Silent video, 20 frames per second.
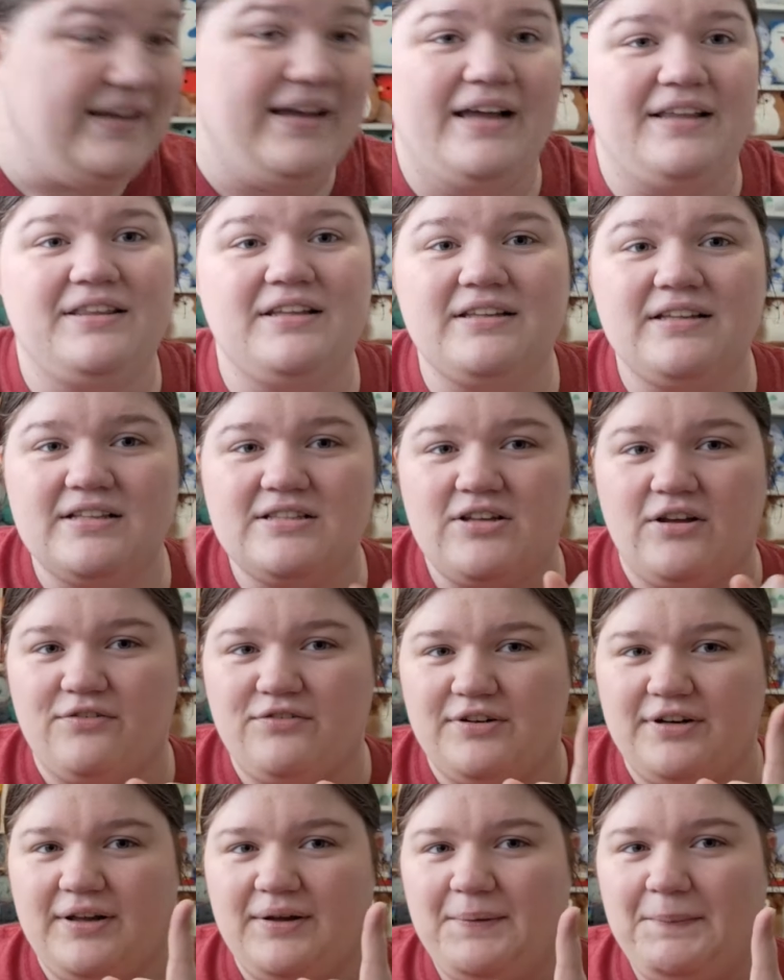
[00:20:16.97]
I think that's all
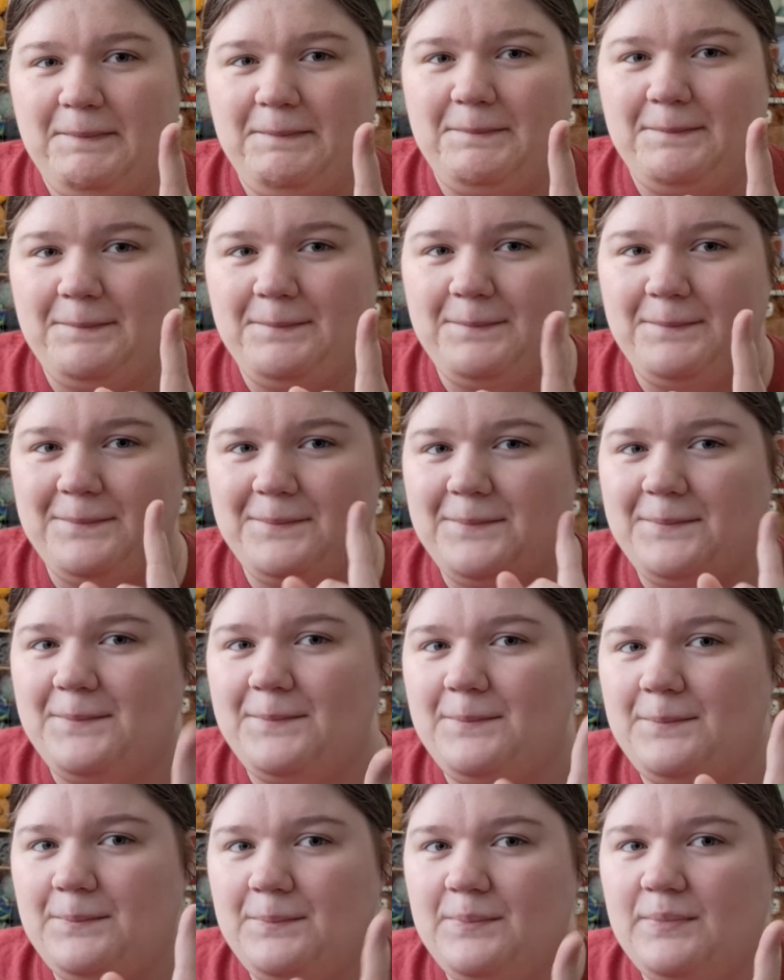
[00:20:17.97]
for now.
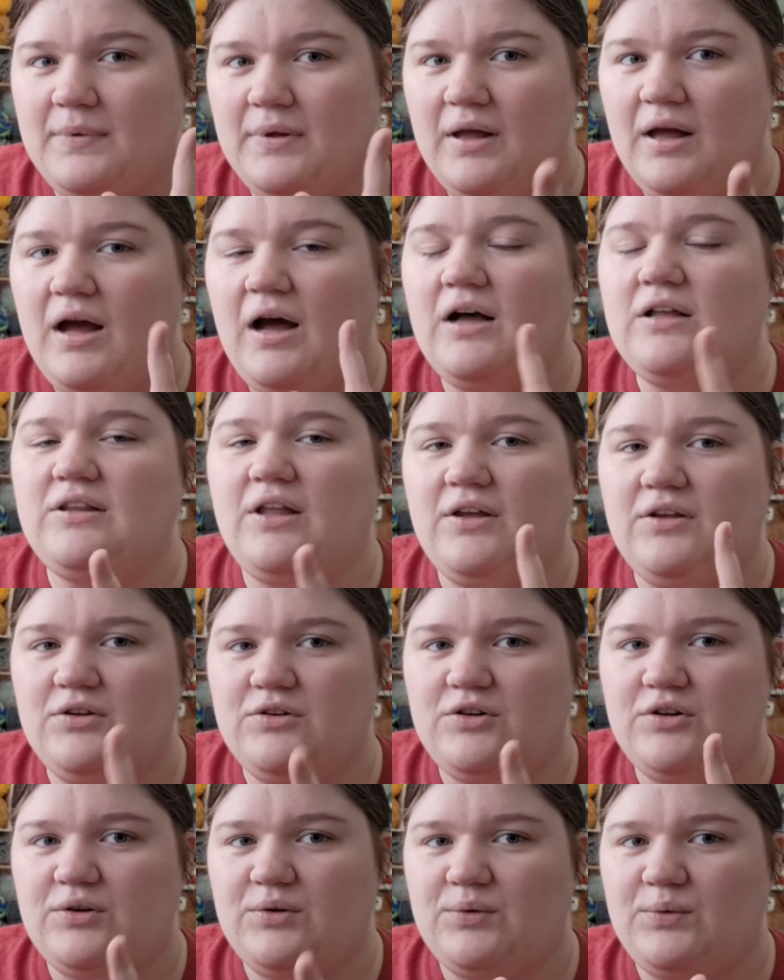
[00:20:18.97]
I'll let you
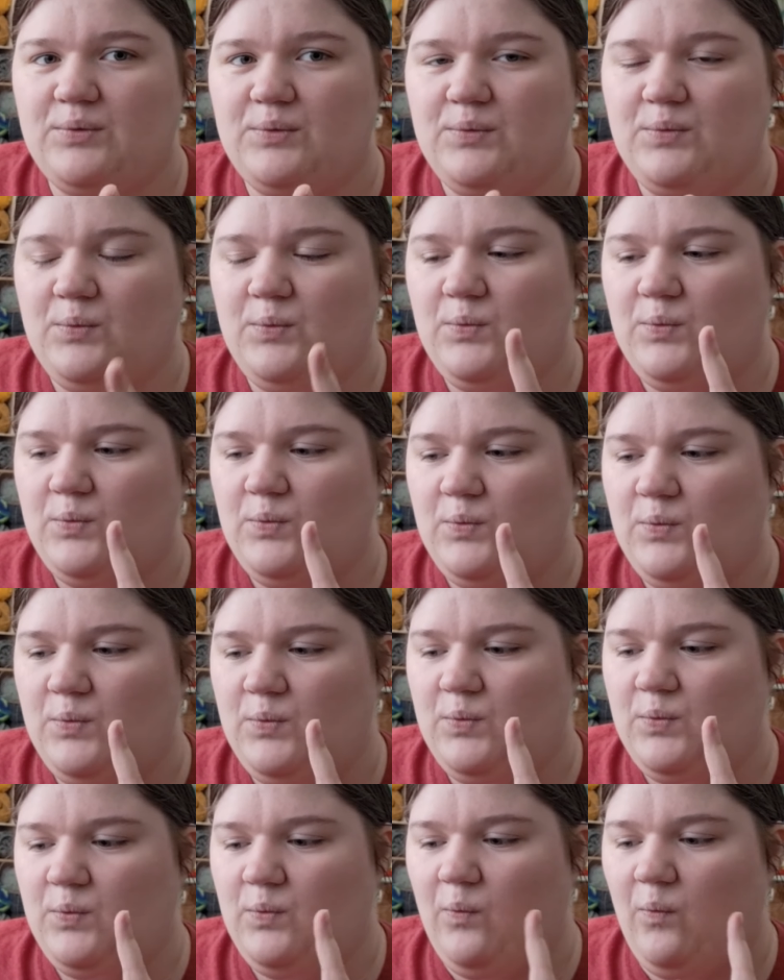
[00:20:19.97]
know
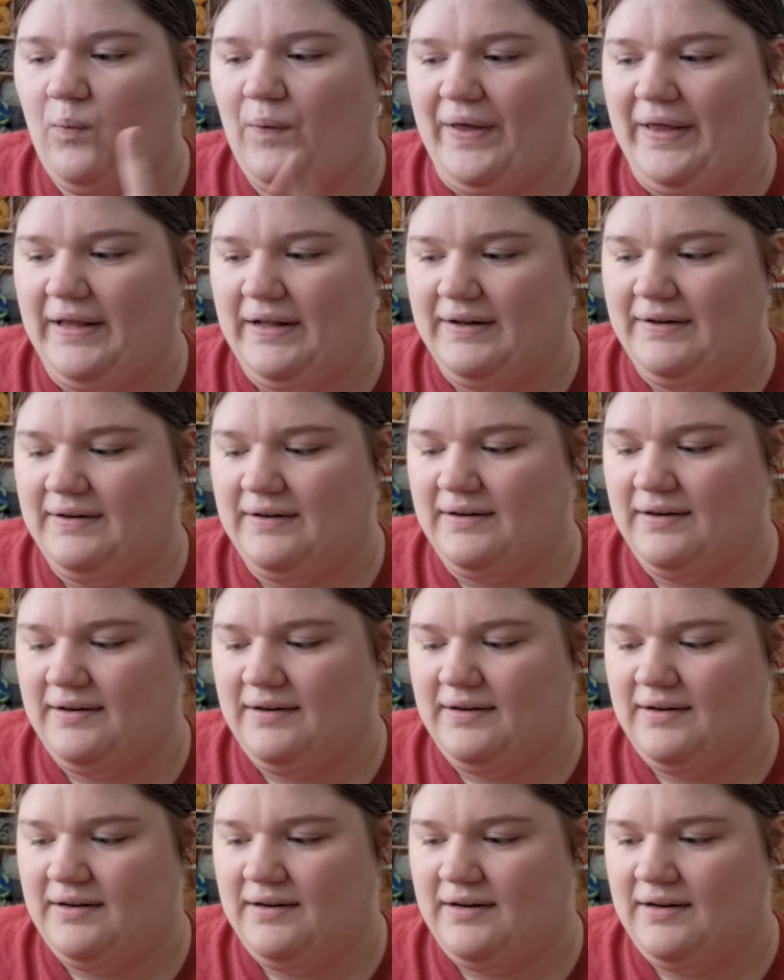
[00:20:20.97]
when
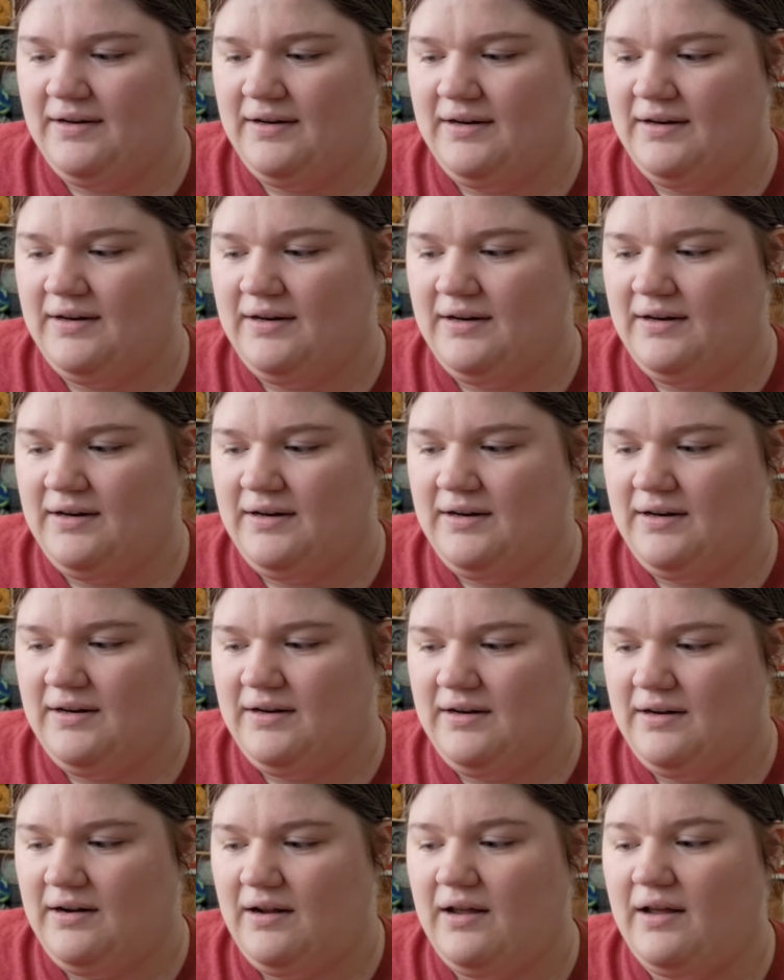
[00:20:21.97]

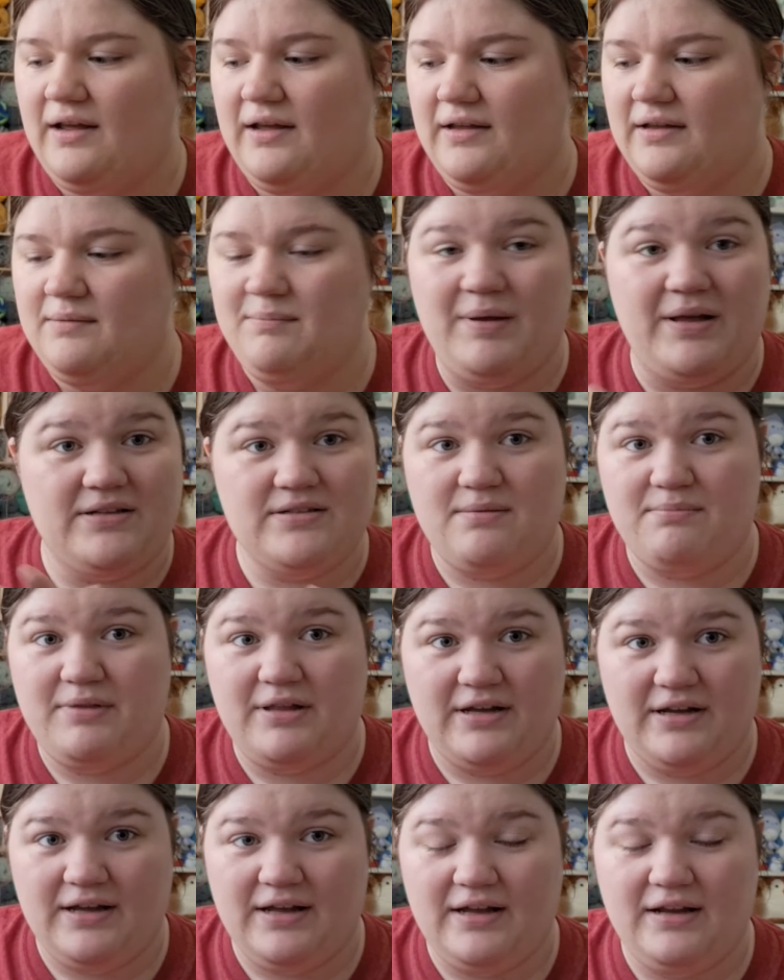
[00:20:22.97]
I make
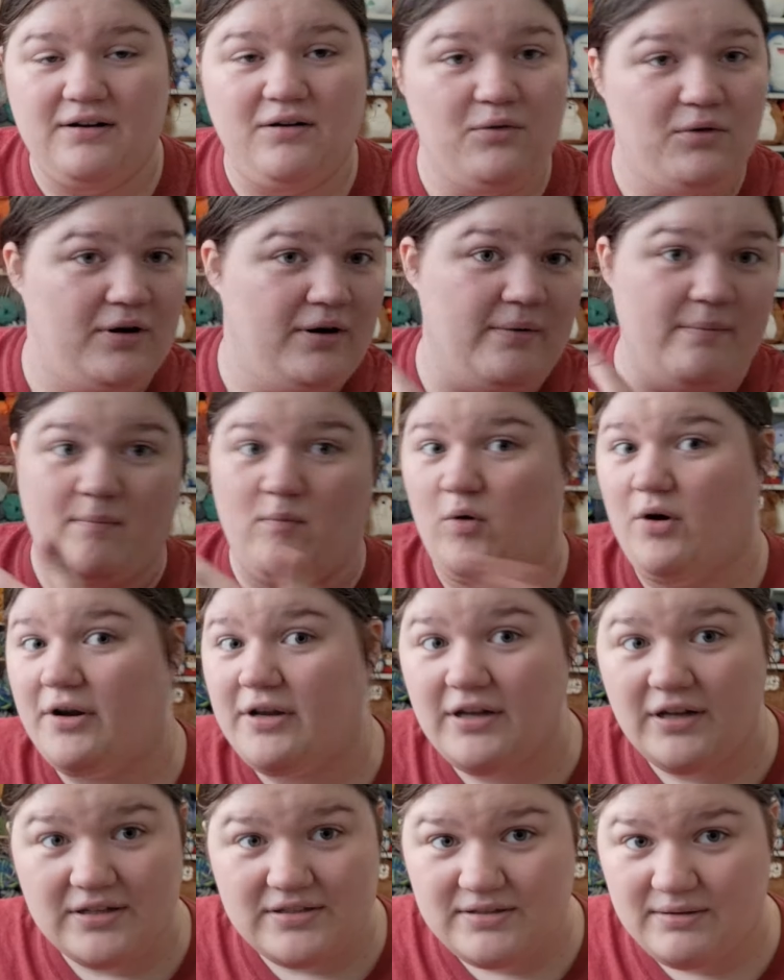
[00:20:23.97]
something again or I'm
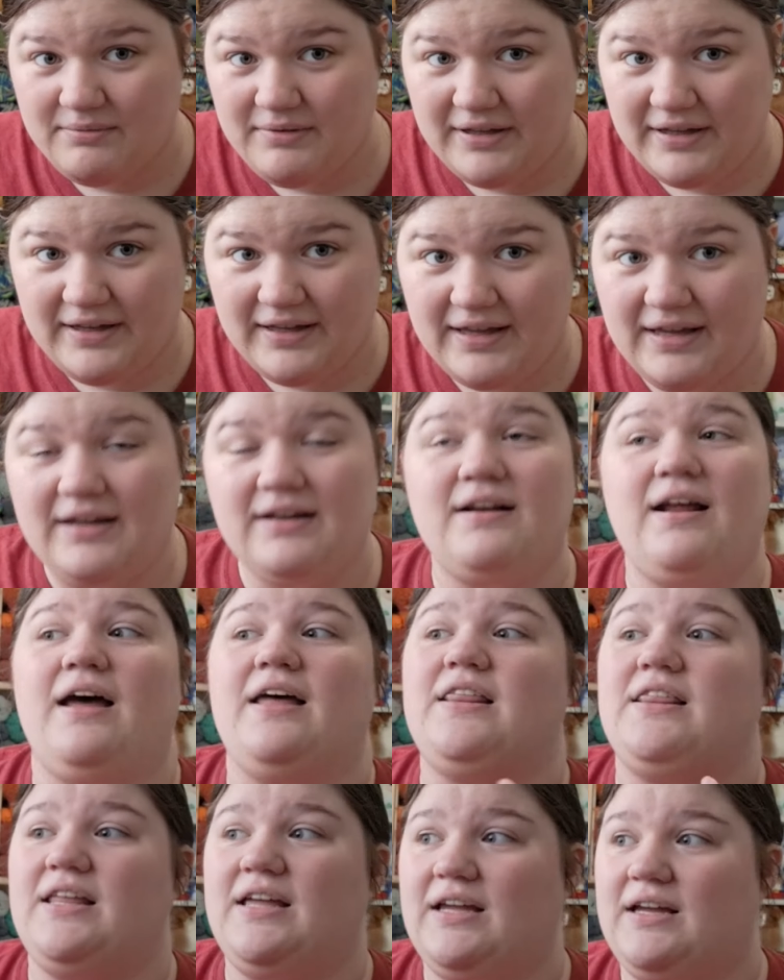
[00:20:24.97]
working on something again. I
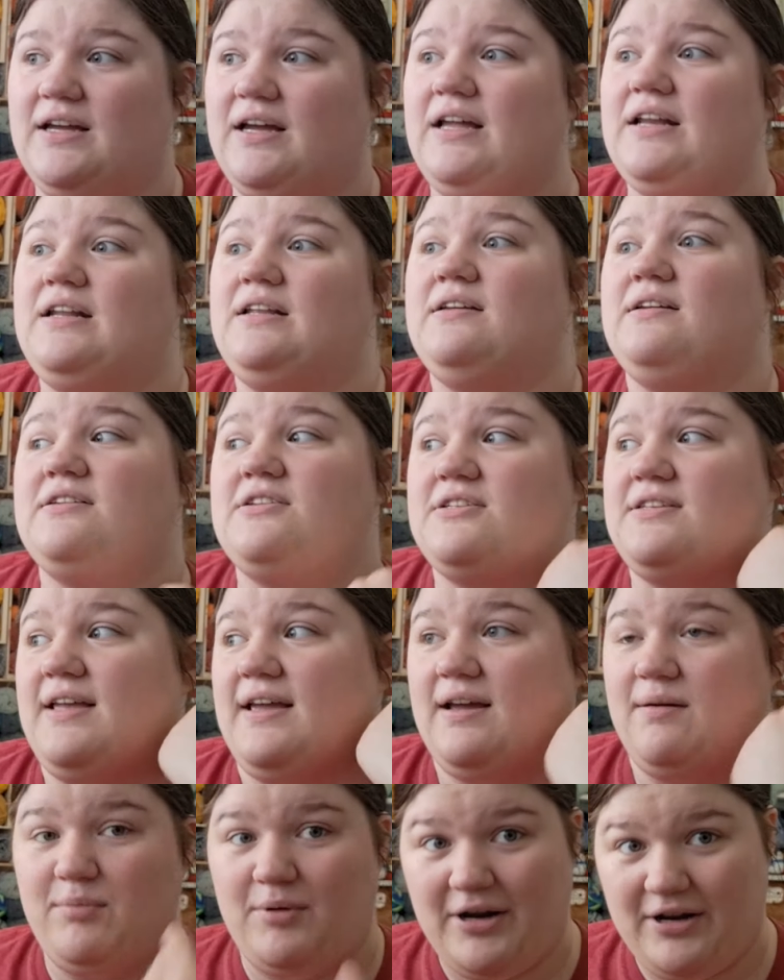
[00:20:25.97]
think I need to just
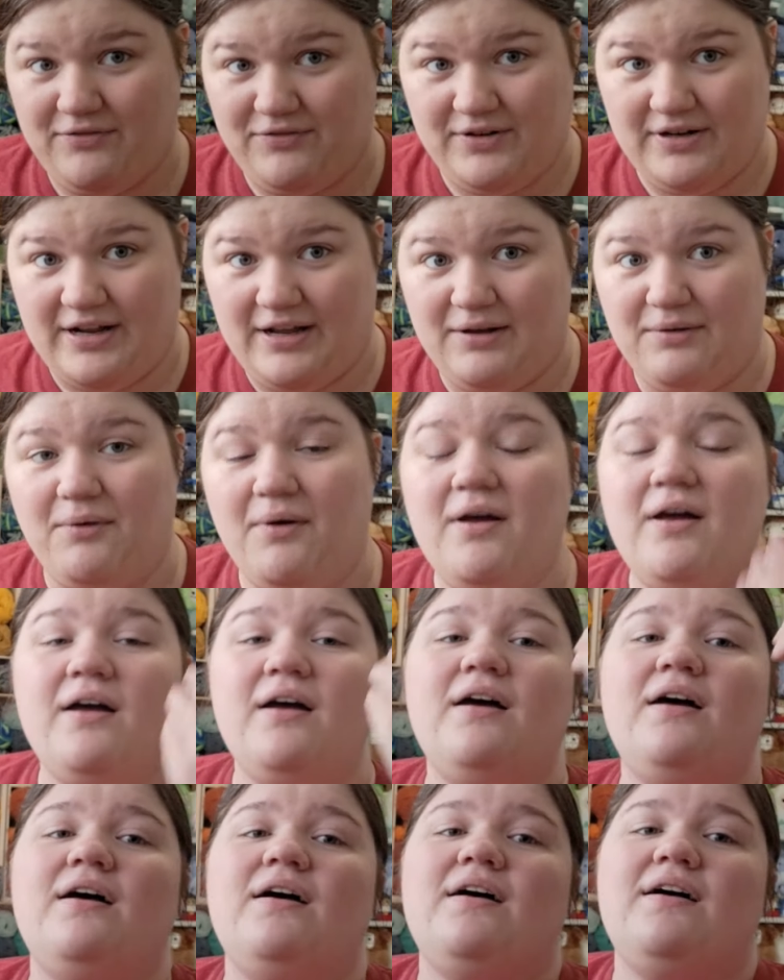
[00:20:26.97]
take a break for now
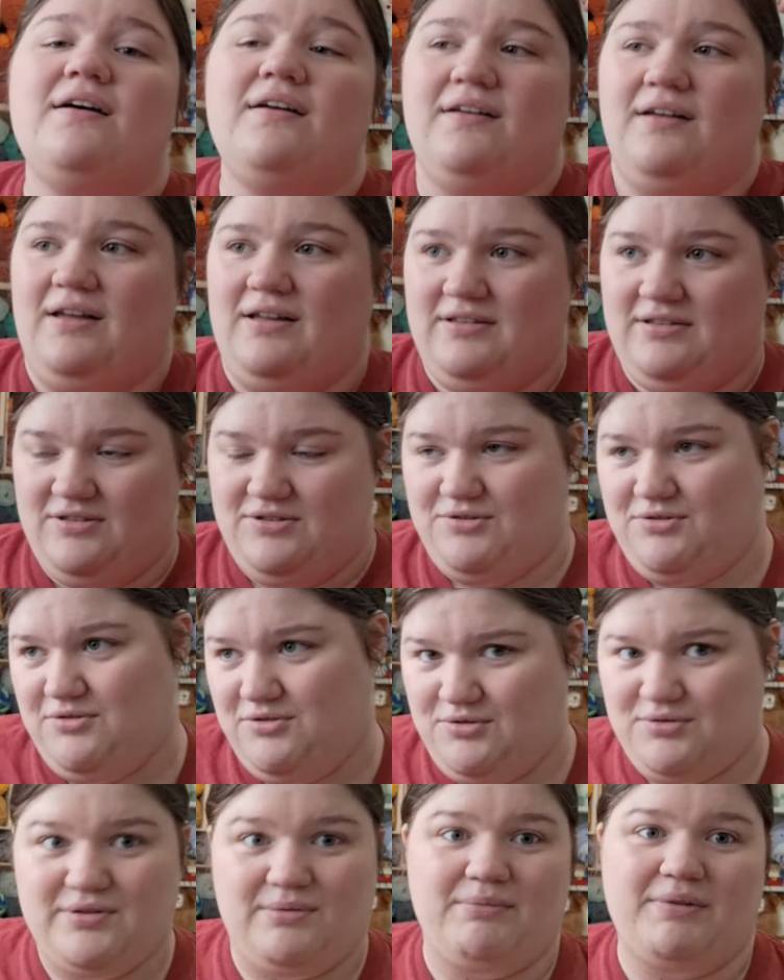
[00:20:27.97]
and
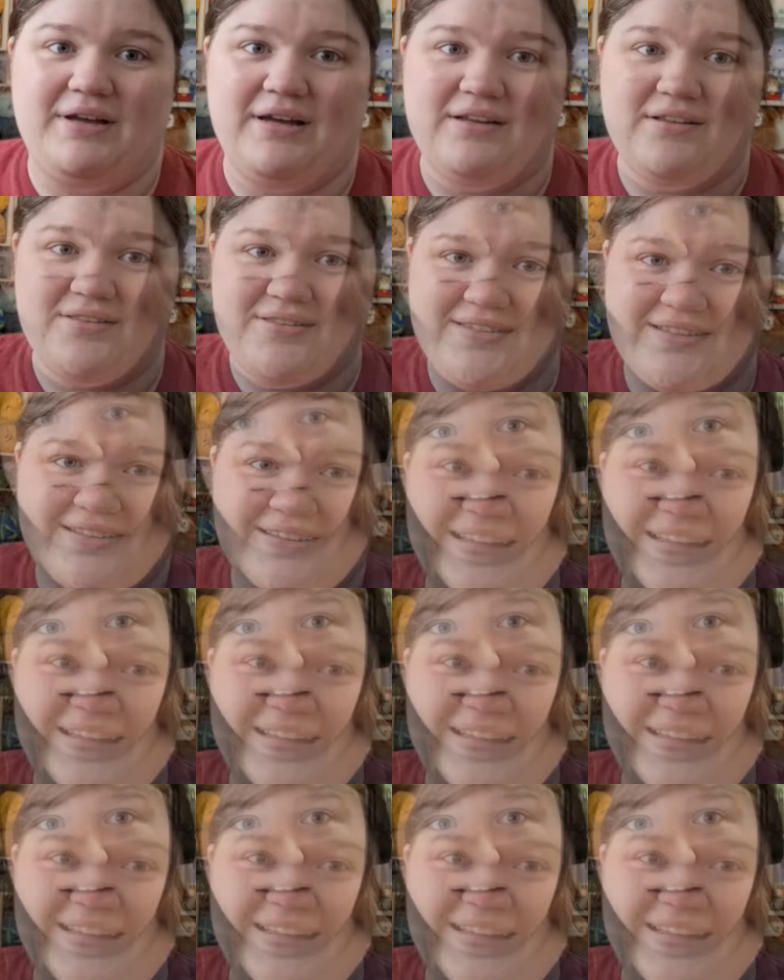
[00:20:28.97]
do something else.